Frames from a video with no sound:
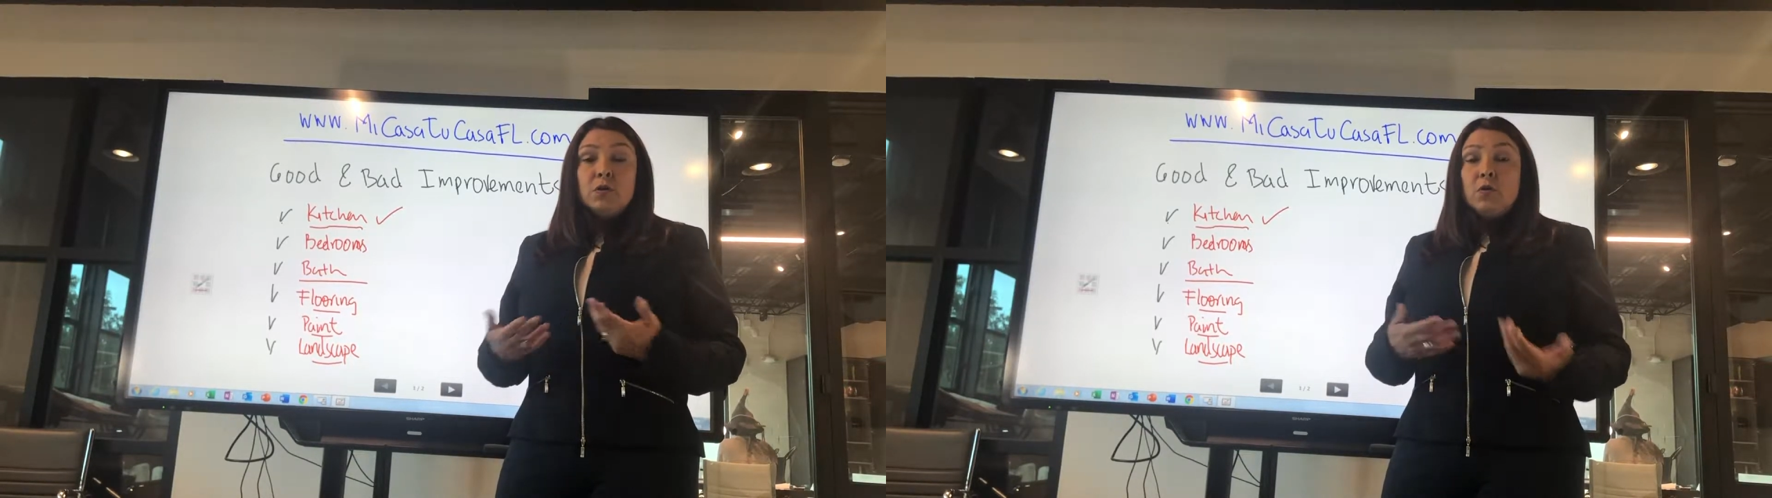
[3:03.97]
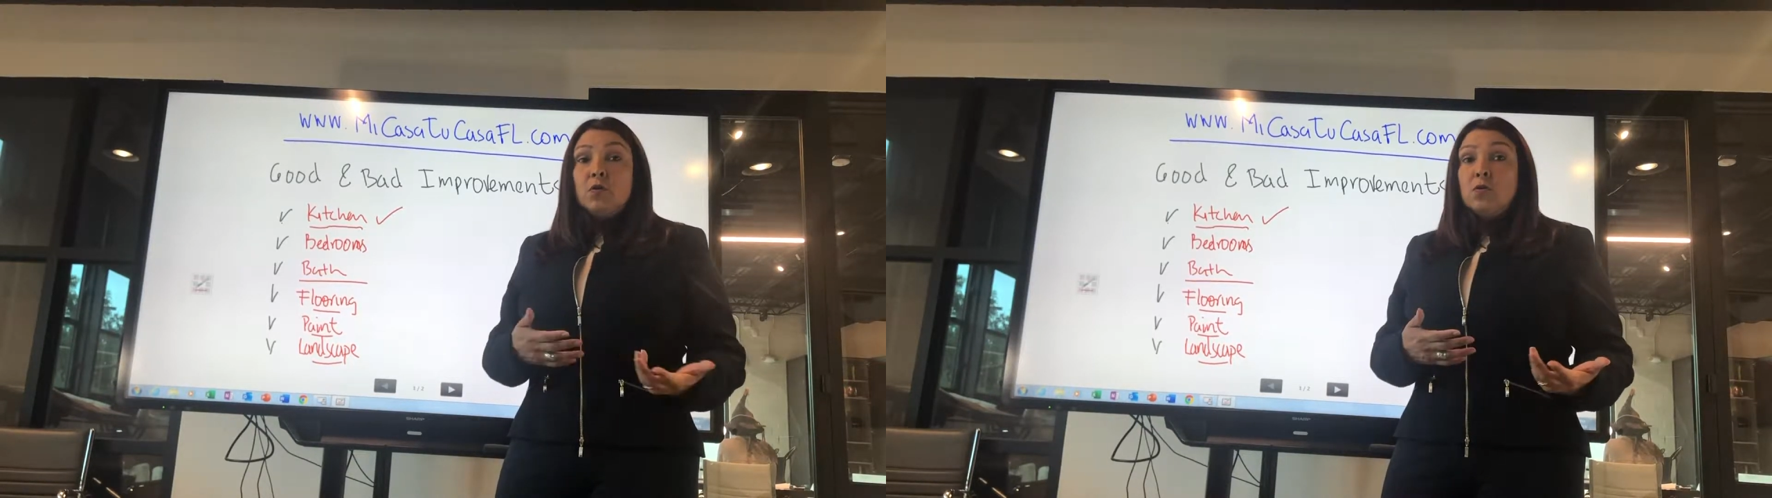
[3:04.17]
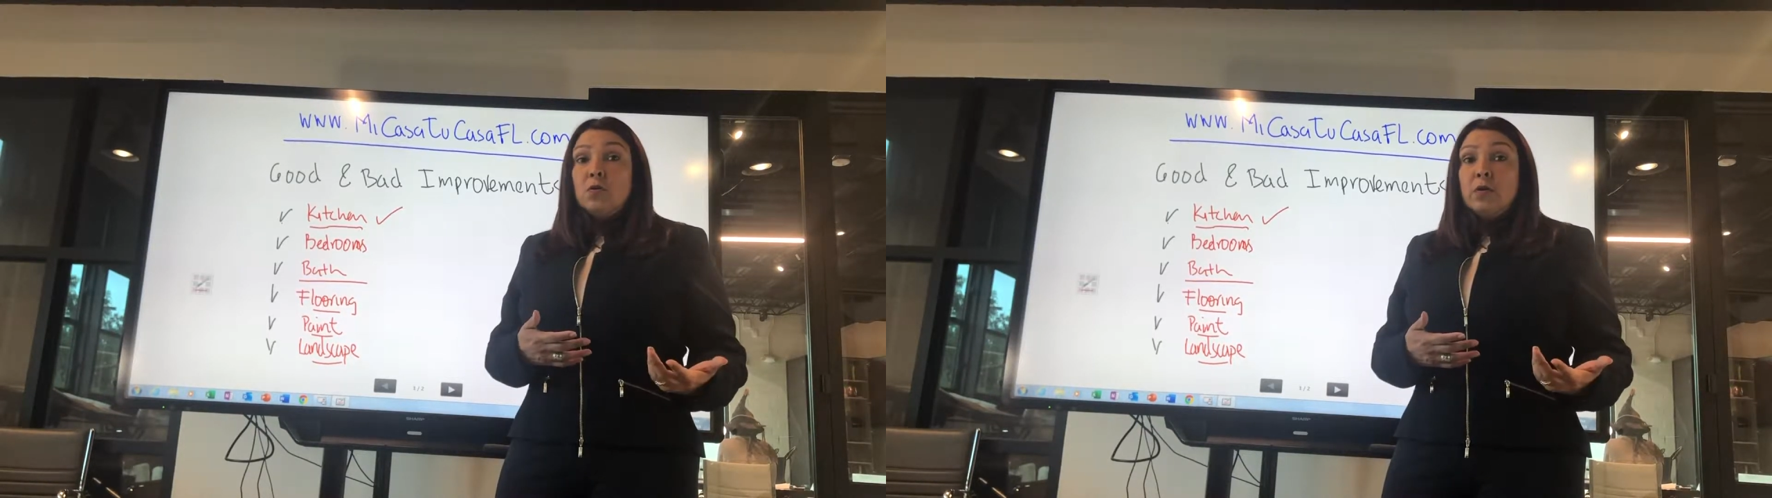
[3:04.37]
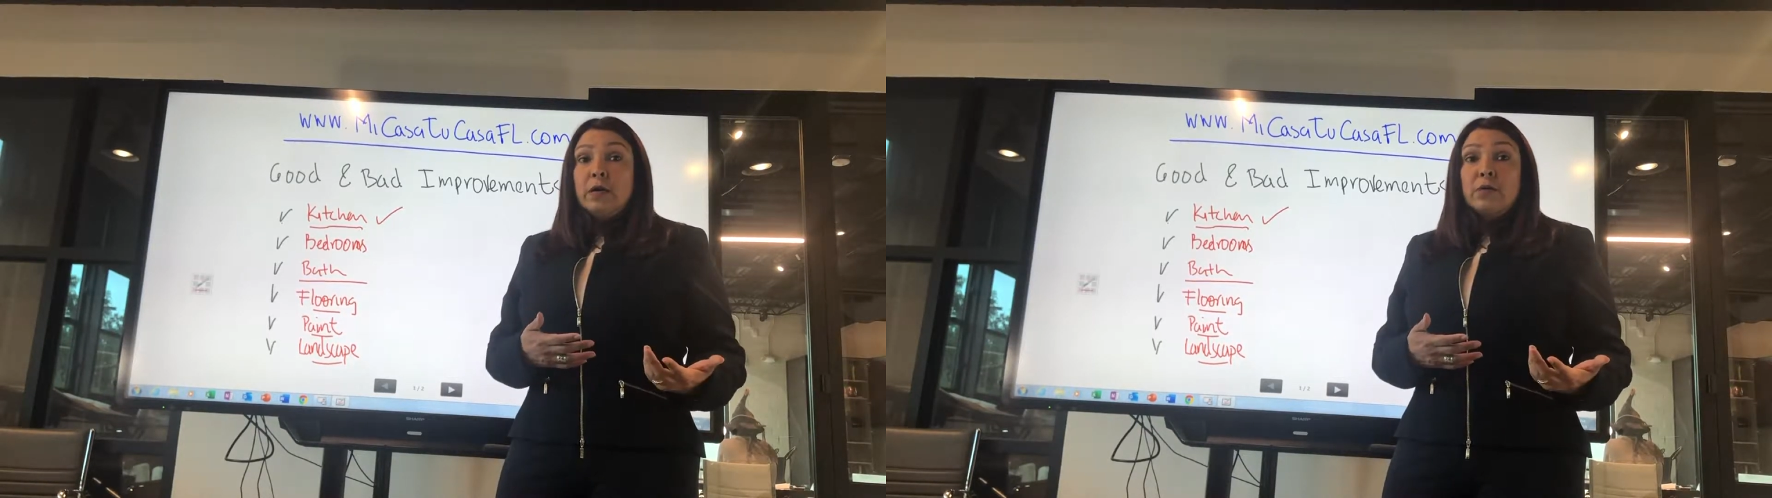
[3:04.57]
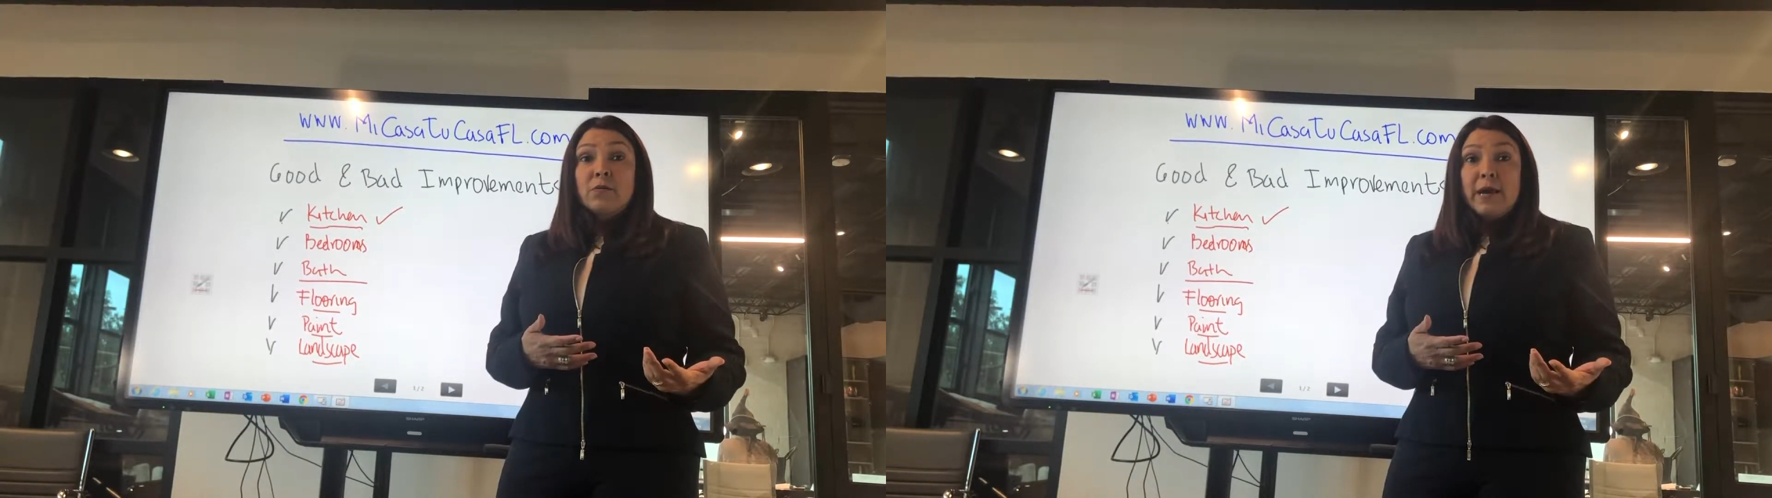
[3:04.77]

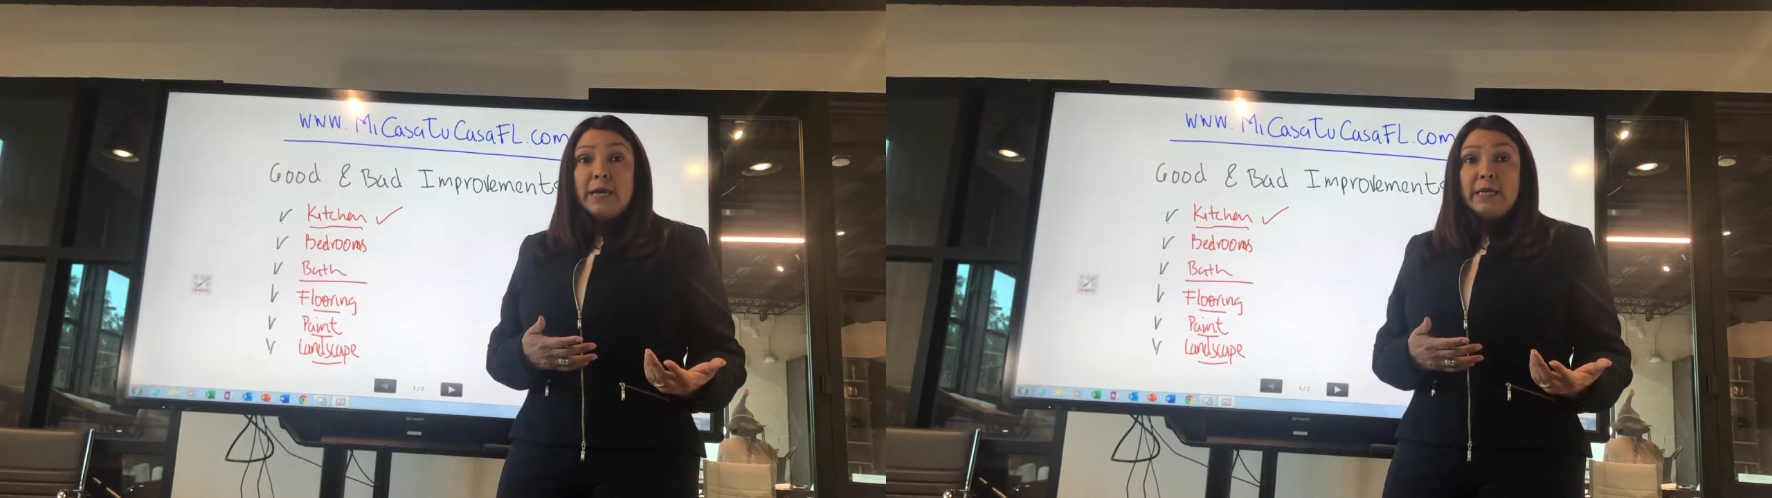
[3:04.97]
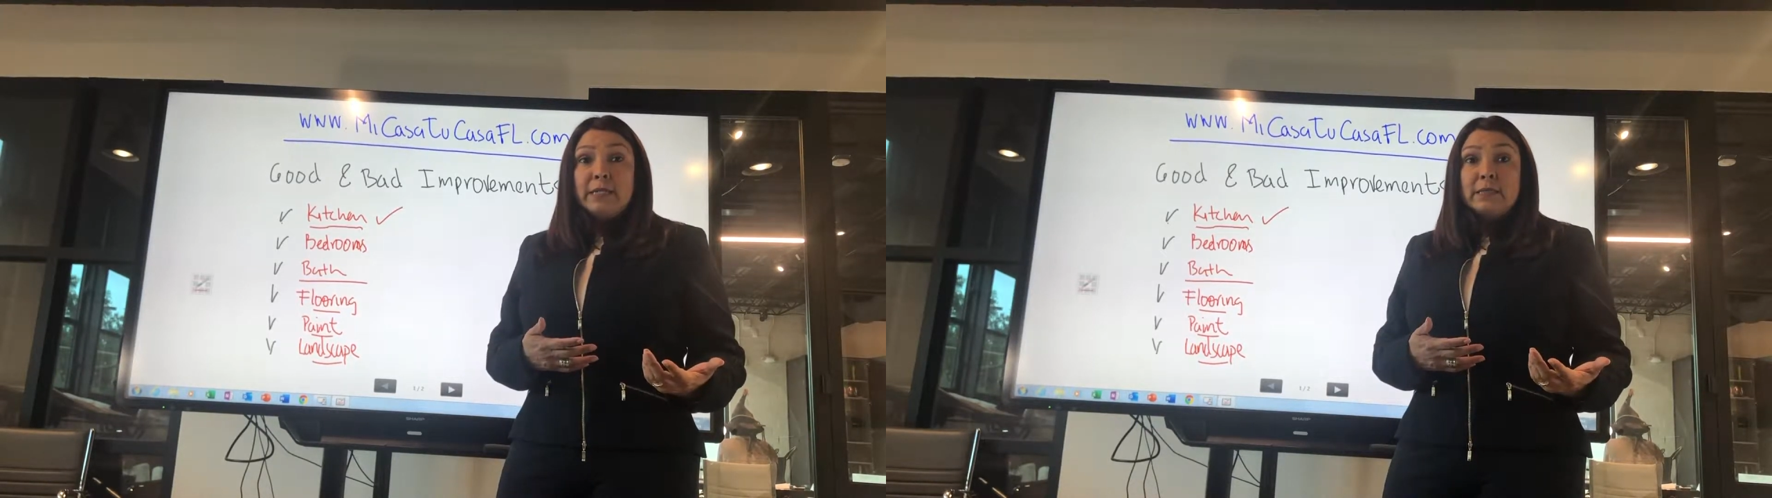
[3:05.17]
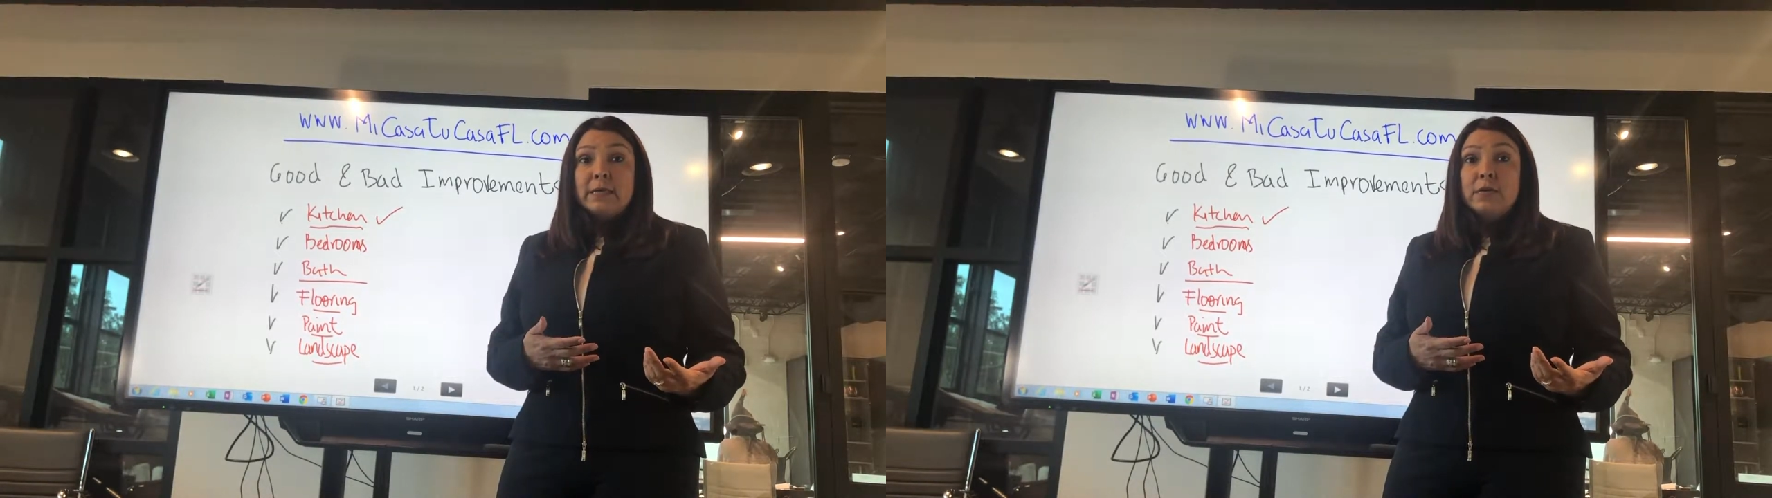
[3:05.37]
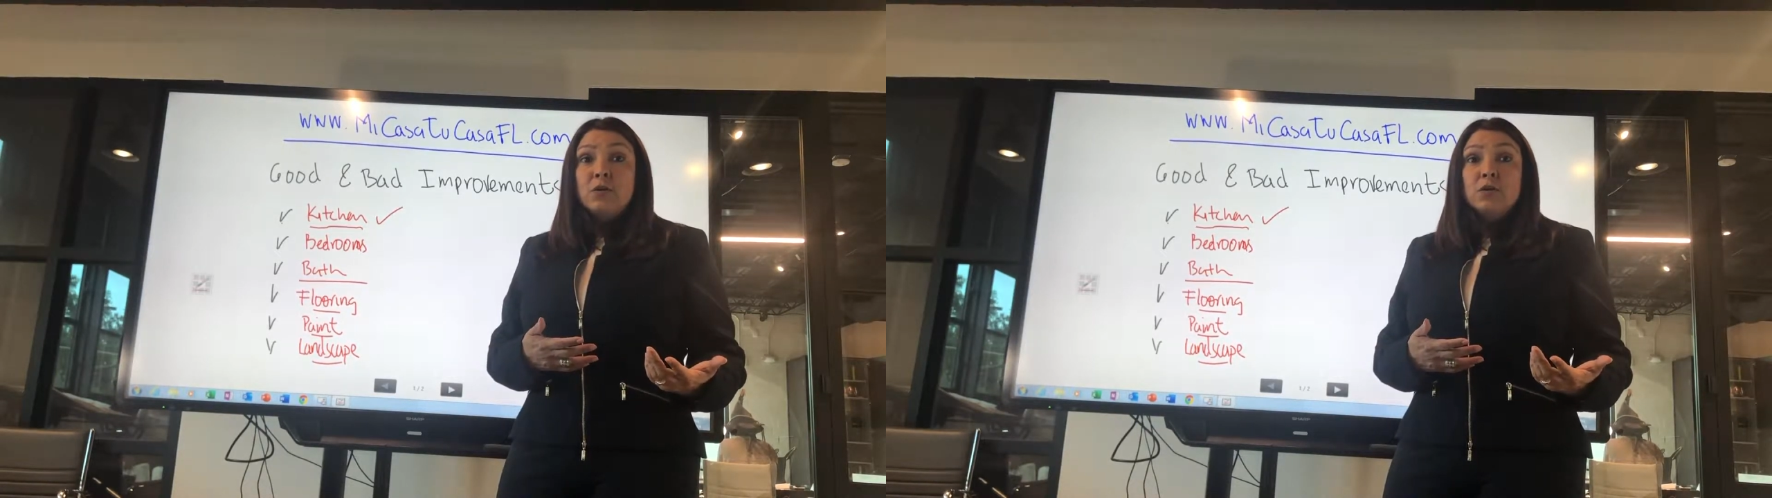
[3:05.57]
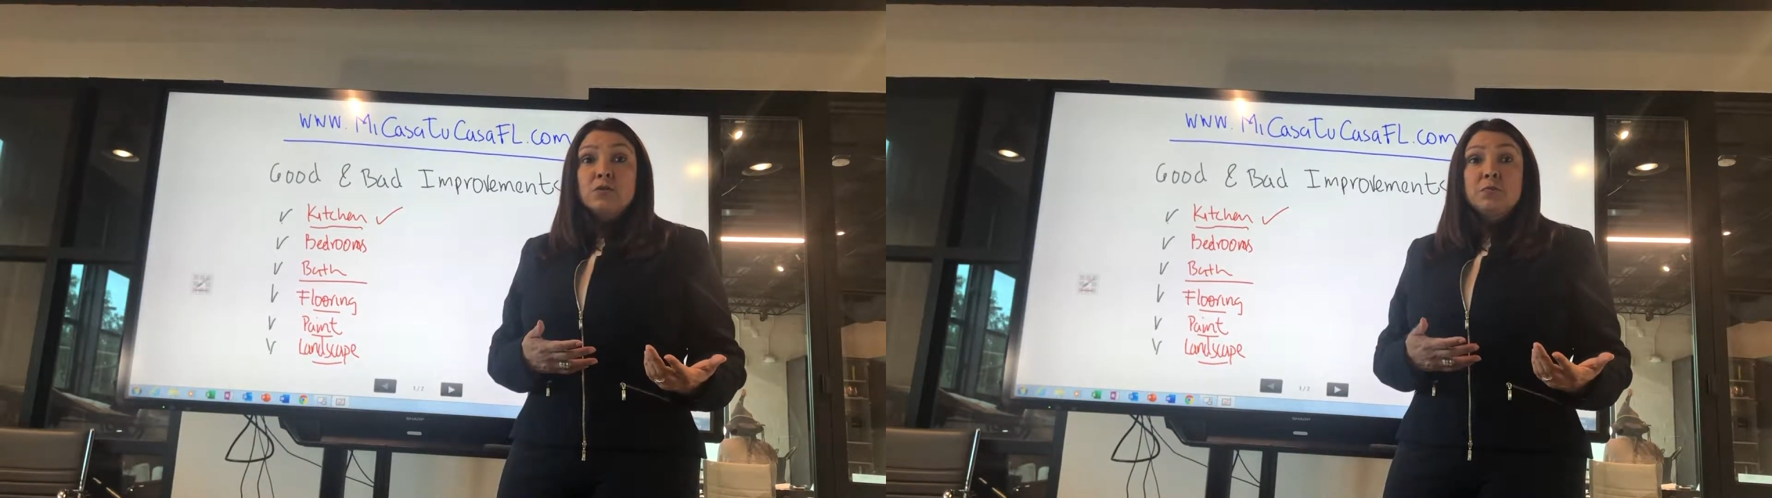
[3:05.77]
or granite can
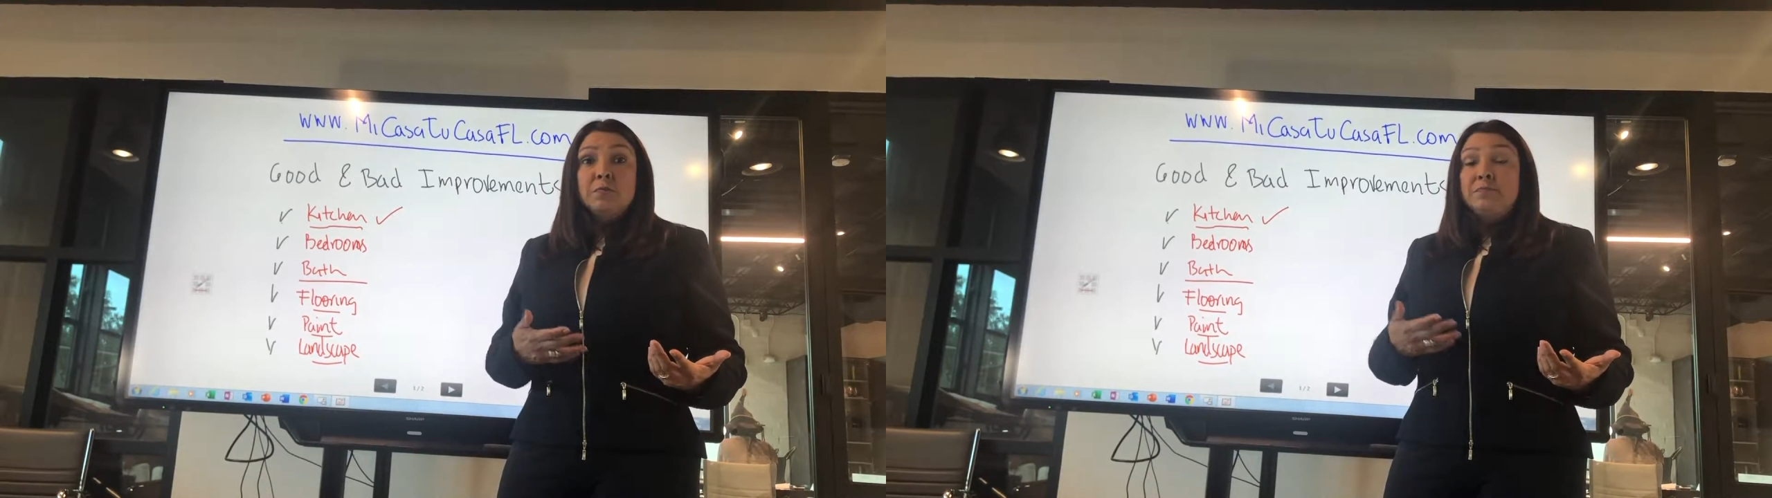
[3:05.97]
cost